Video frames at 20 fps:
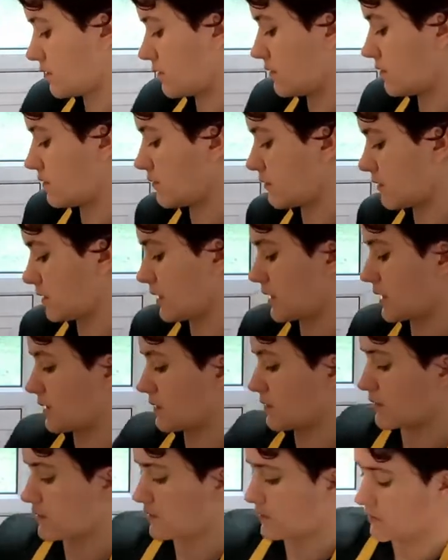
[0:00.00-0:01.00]
roll it
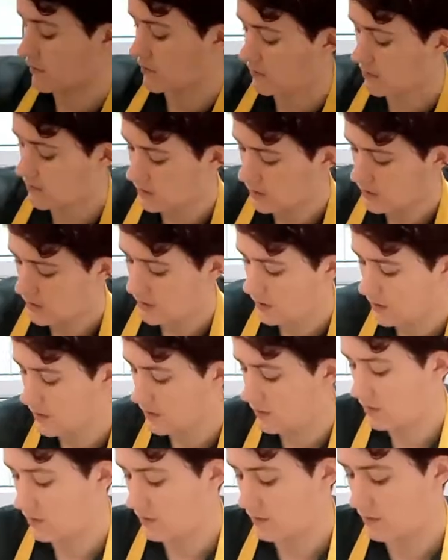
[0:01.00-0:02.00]
out.
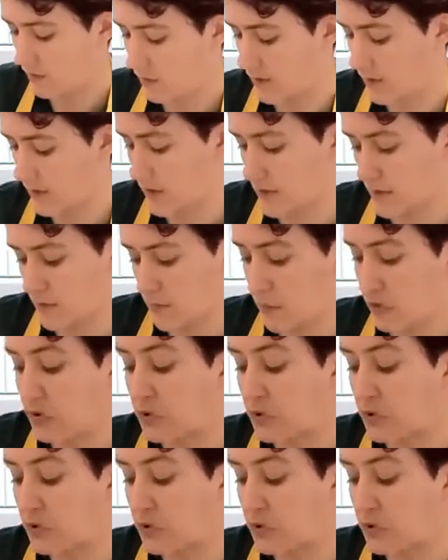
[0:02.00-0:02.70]
I'll find this in